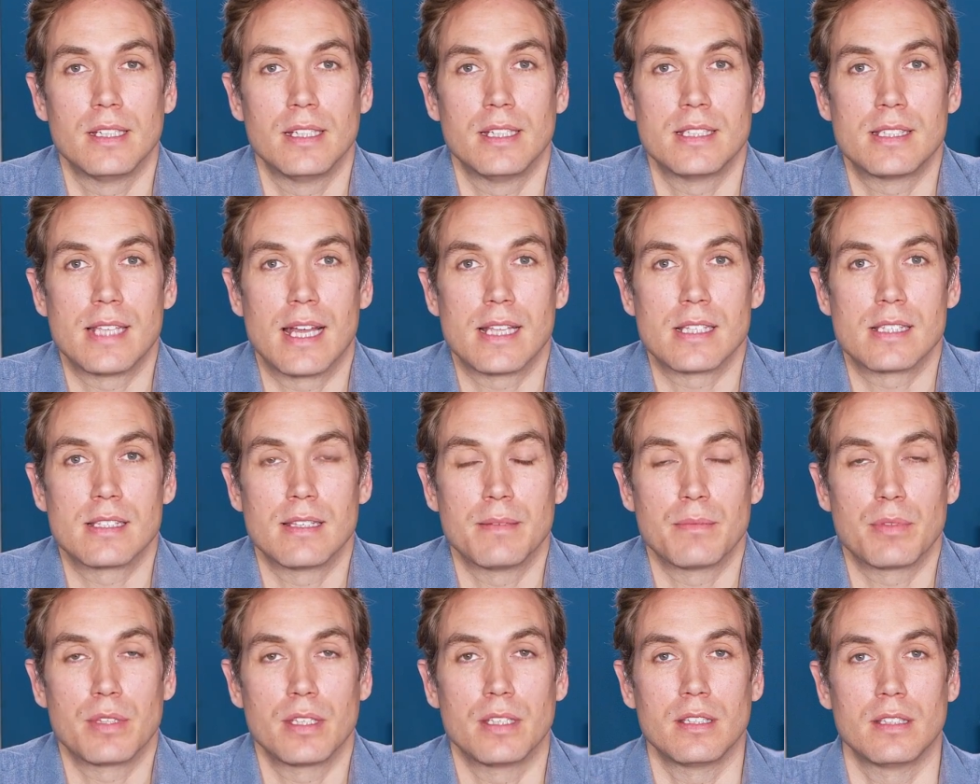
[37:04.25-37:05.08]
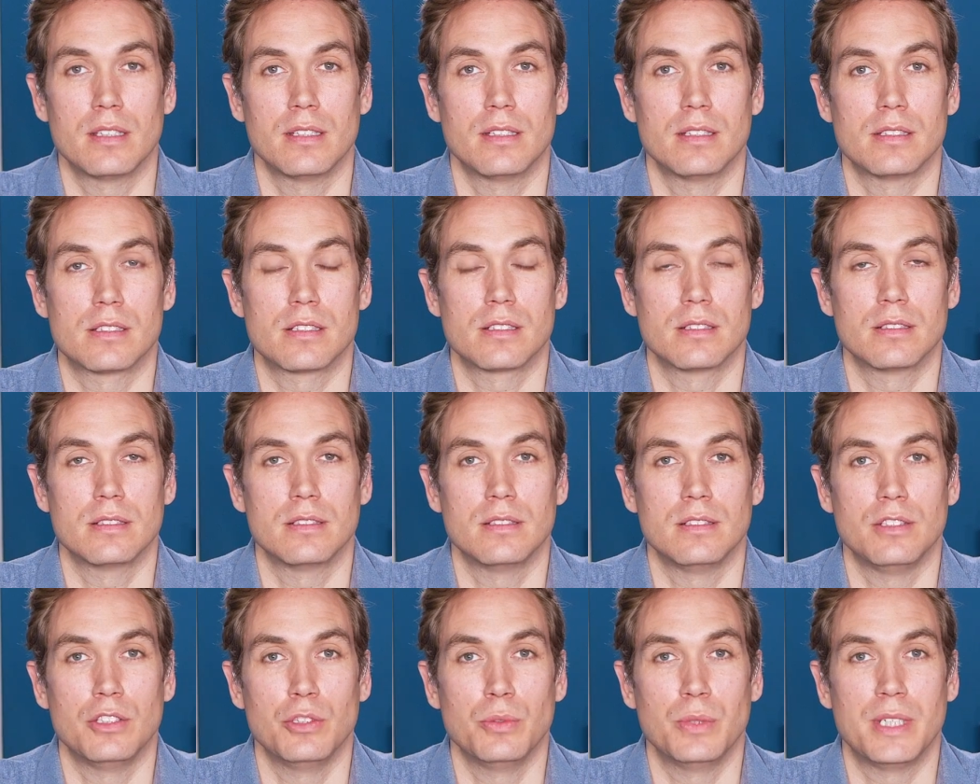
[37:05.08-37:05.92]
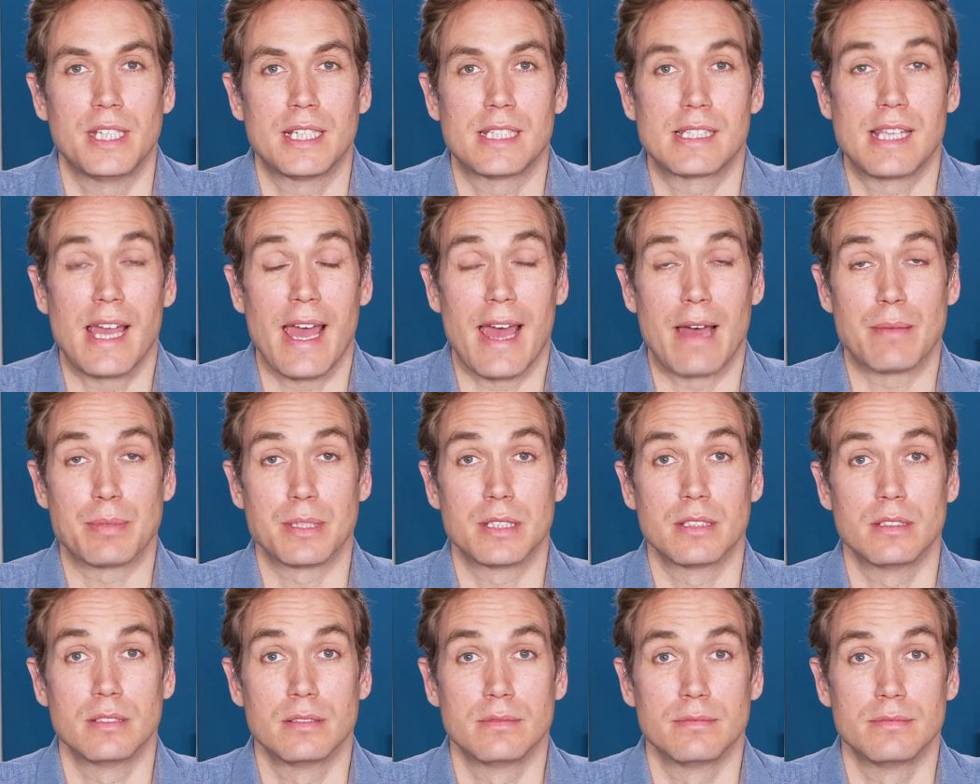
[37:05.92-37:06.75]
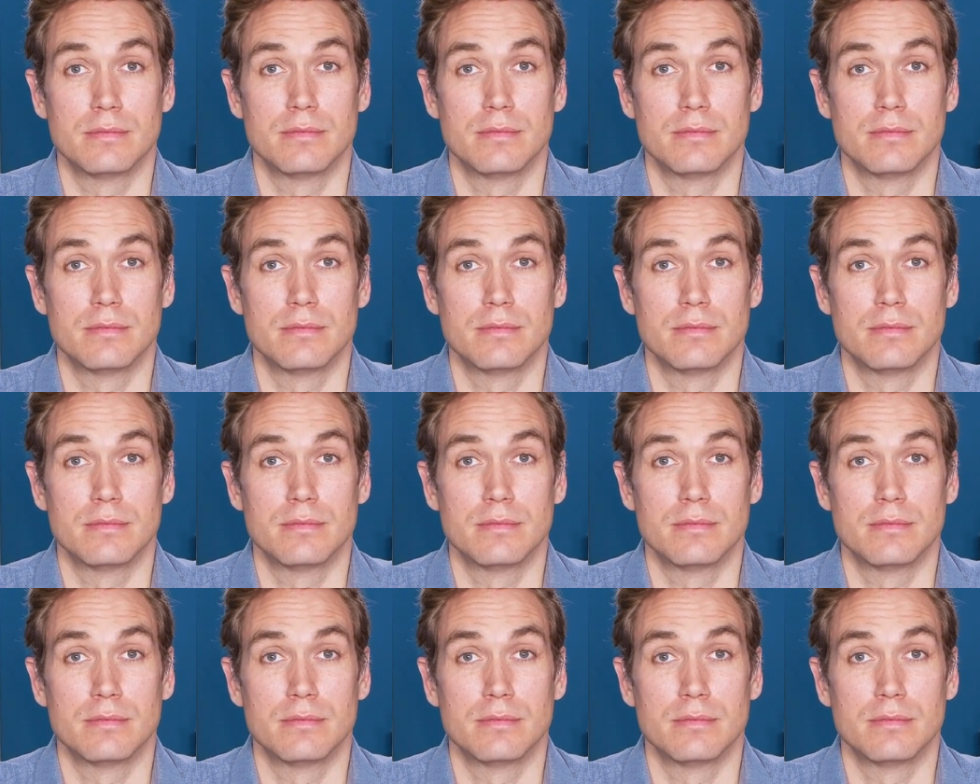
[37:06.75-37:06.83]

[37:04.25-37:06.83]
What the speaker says: Is that something that you would accept?